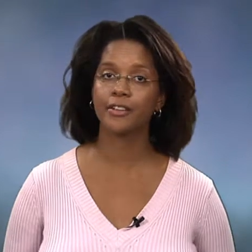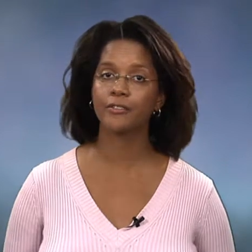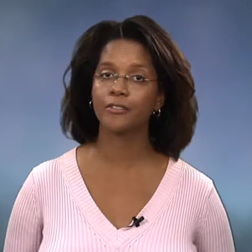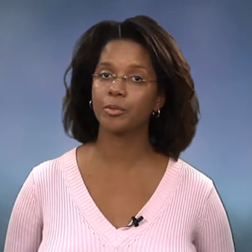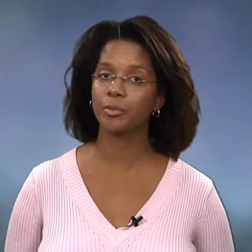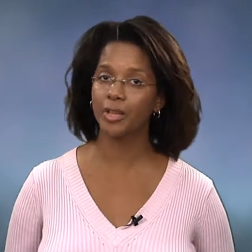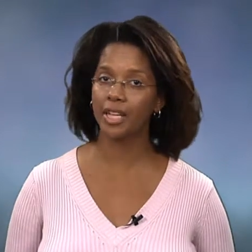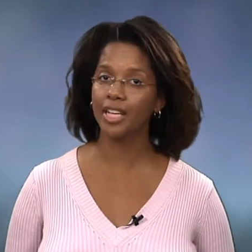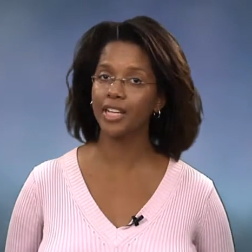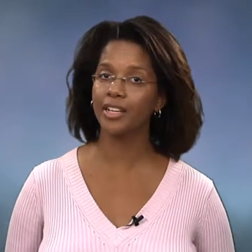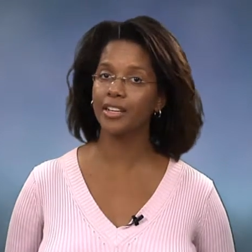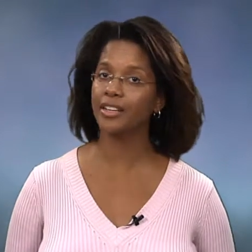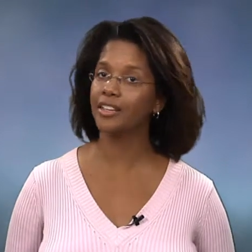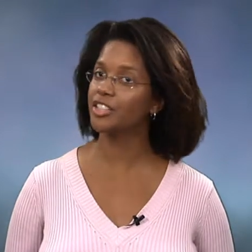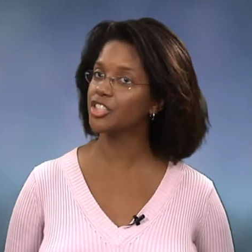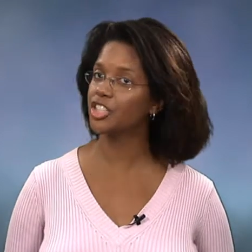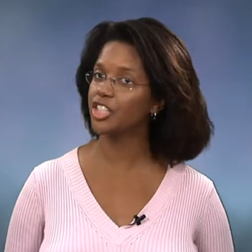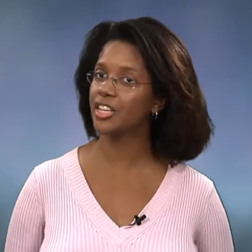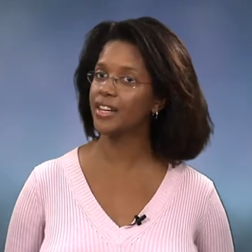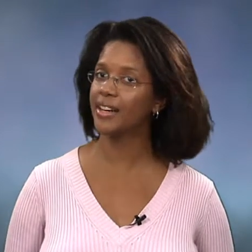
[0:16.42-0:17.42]
from eating a
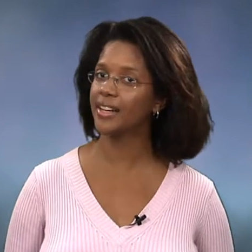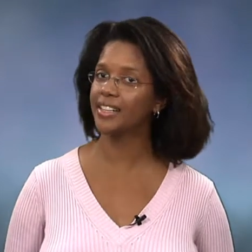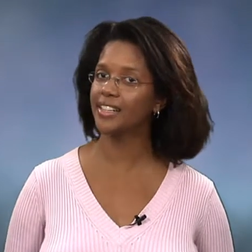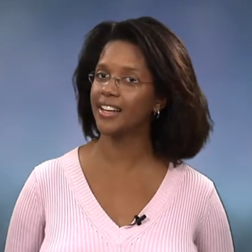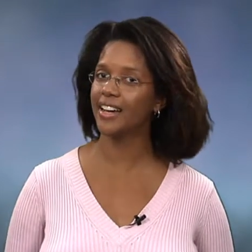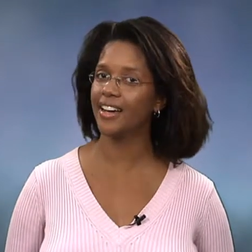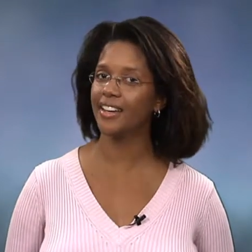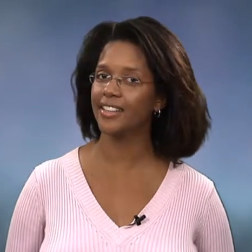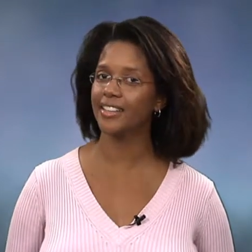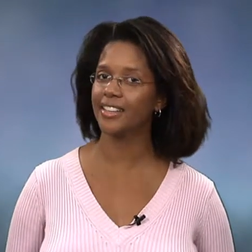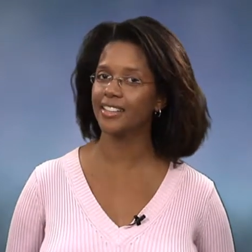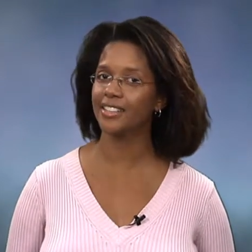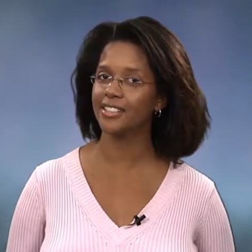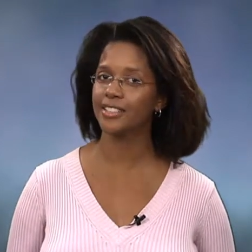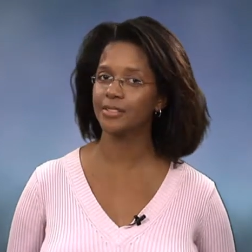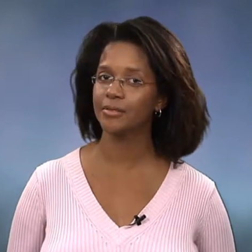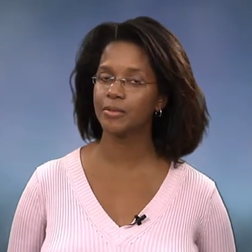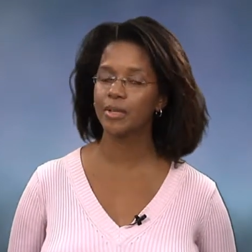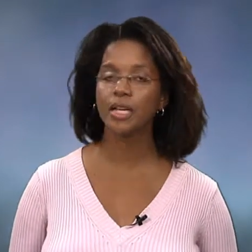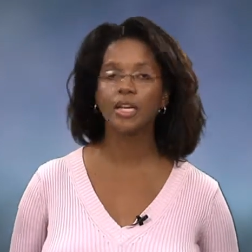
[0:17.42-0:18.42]
GI diet.
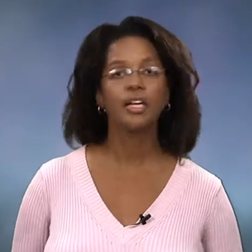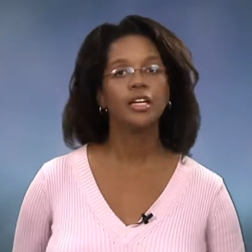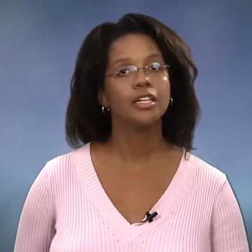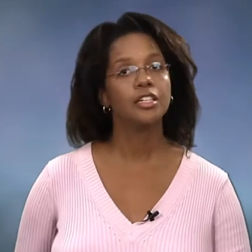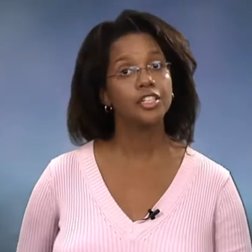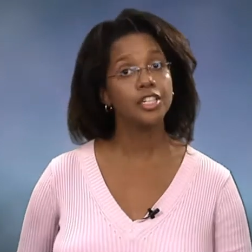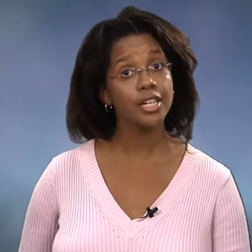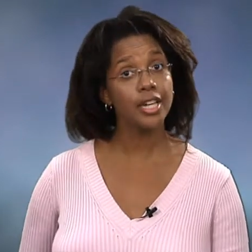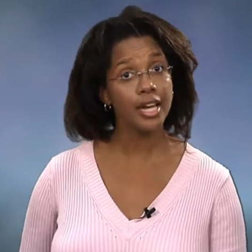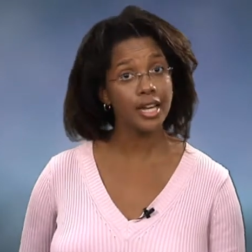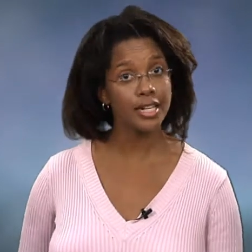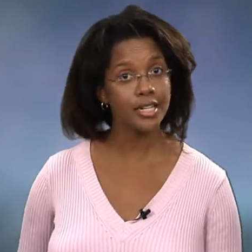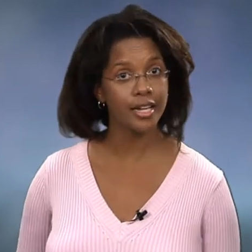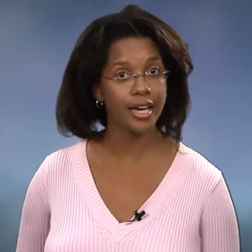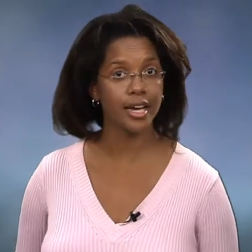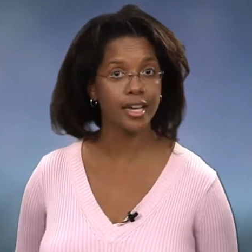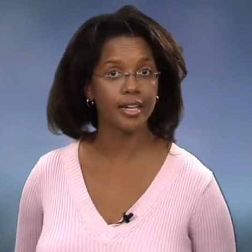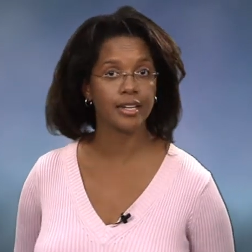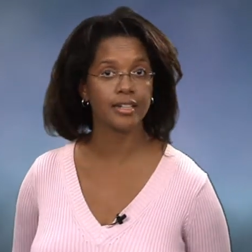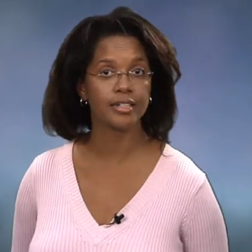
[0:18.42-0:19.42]
GI
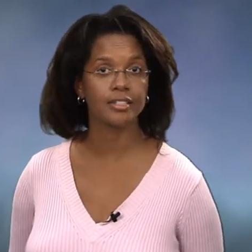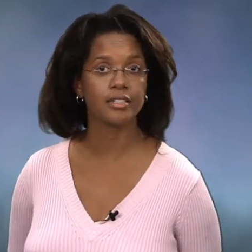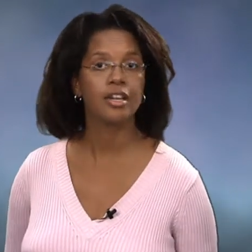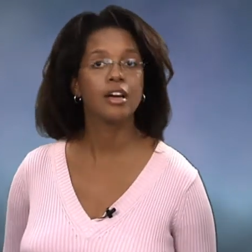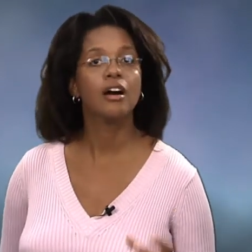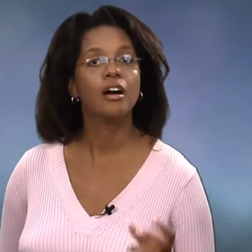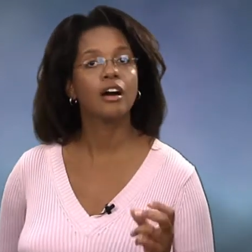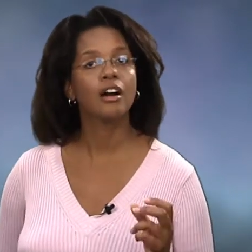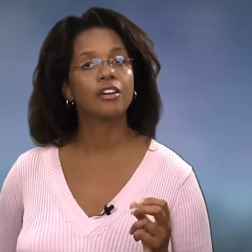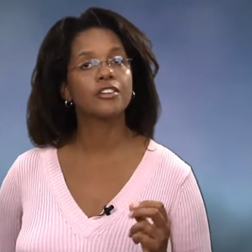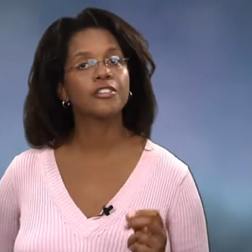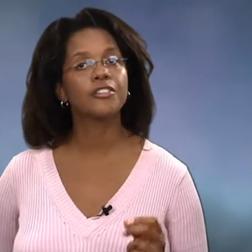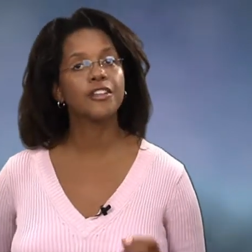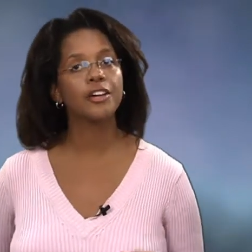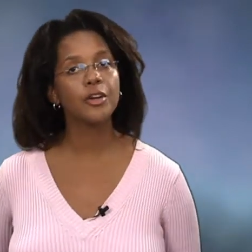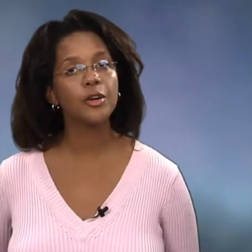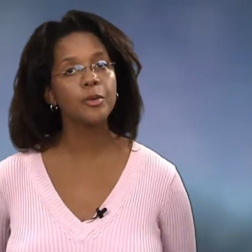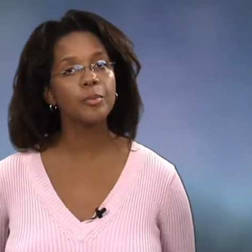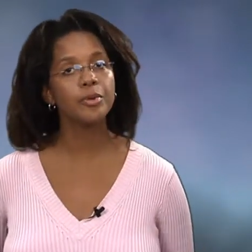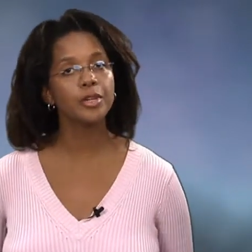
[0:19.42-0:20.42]
diets are
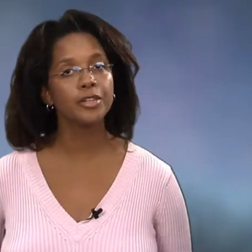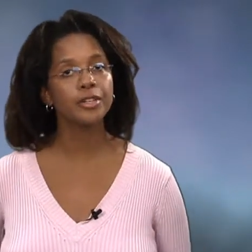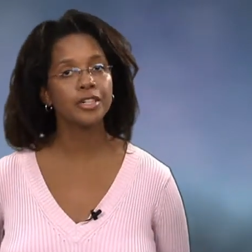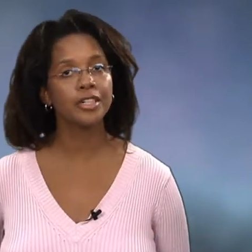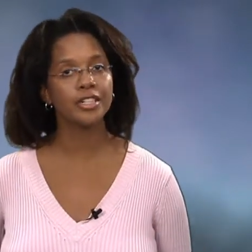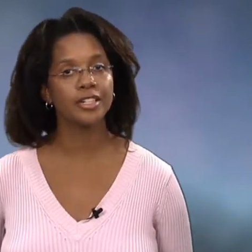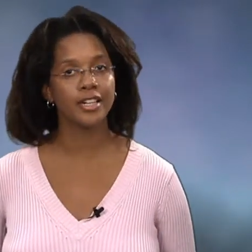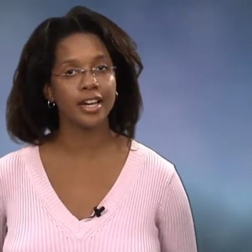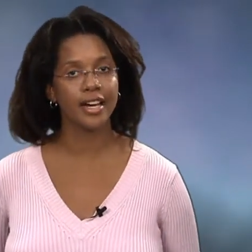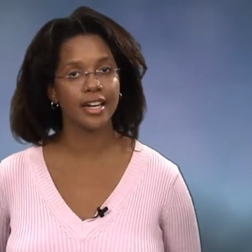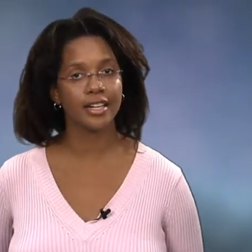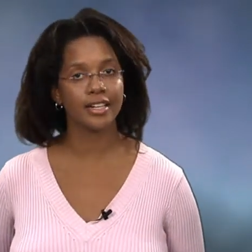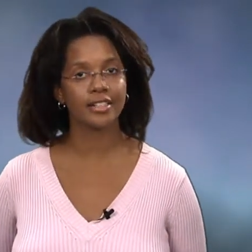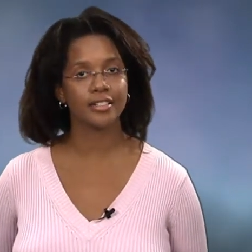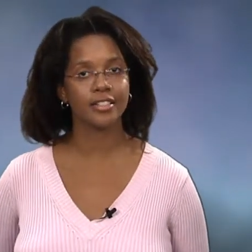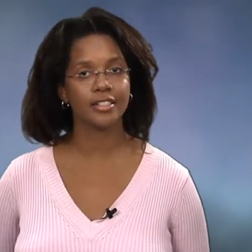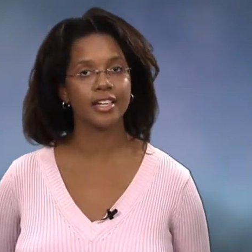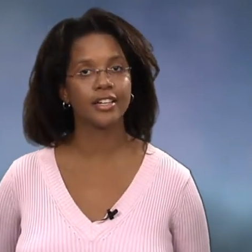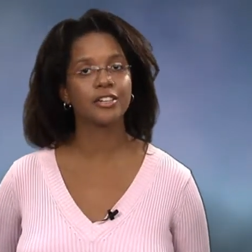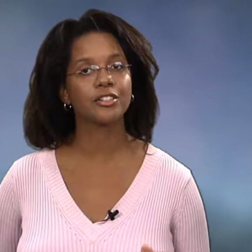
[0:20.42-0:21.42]
therapeutic
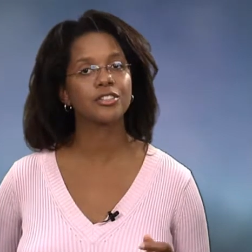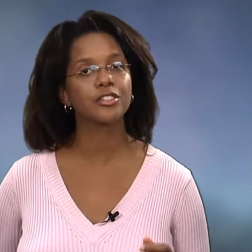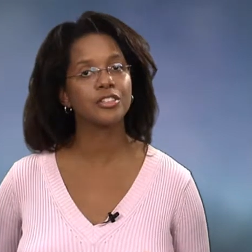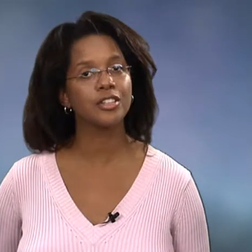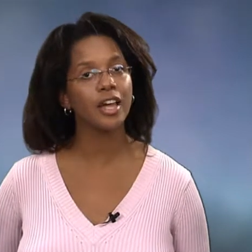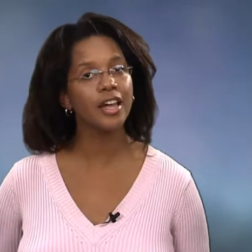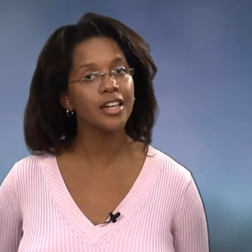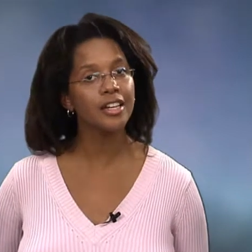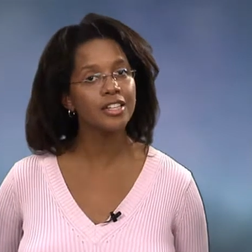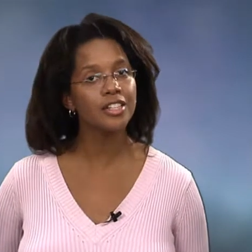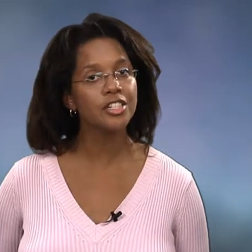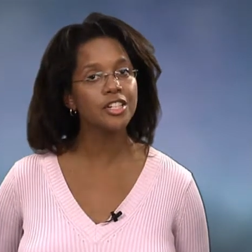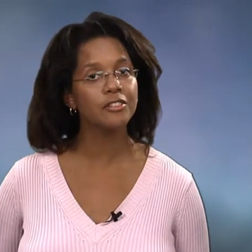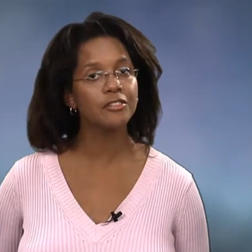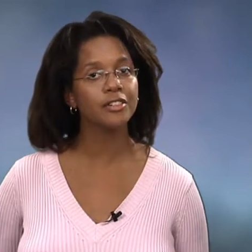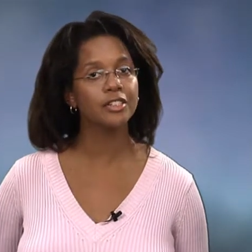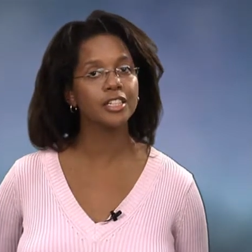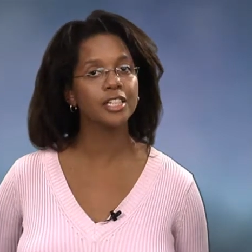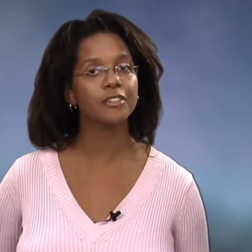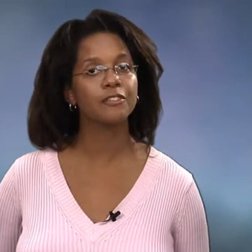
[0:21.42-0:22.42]
diets that are
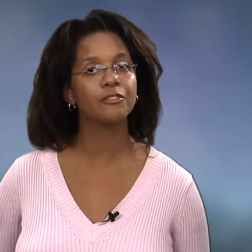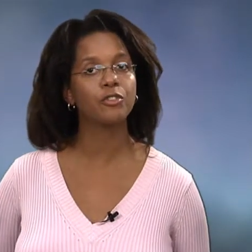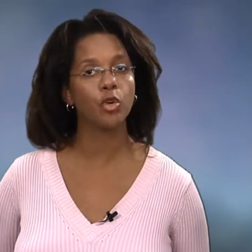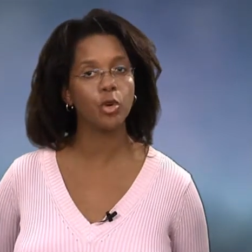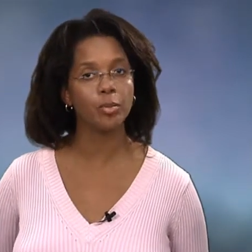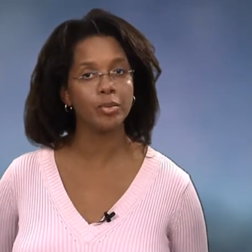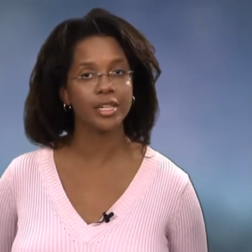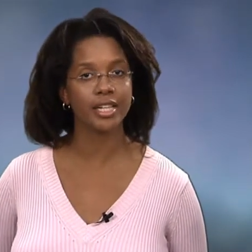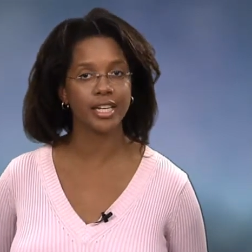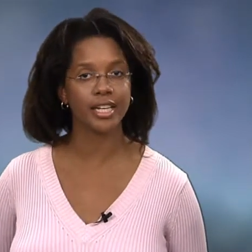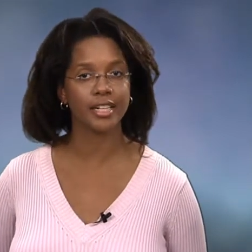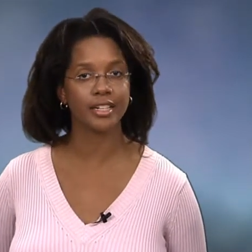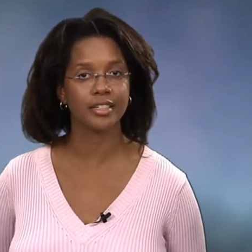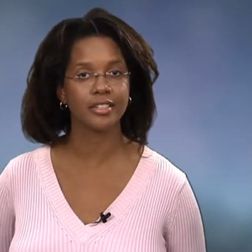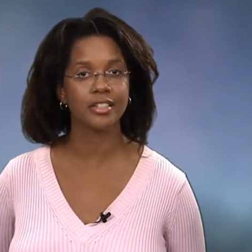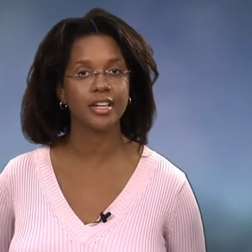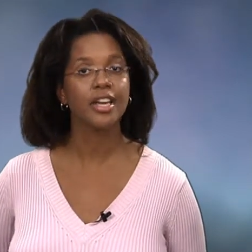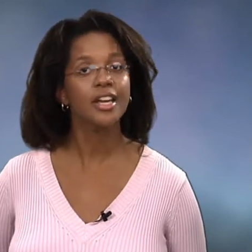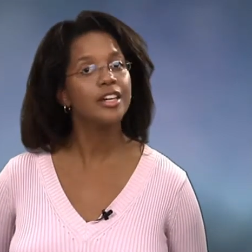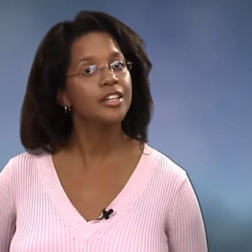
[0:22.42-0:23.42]
scientifically formulated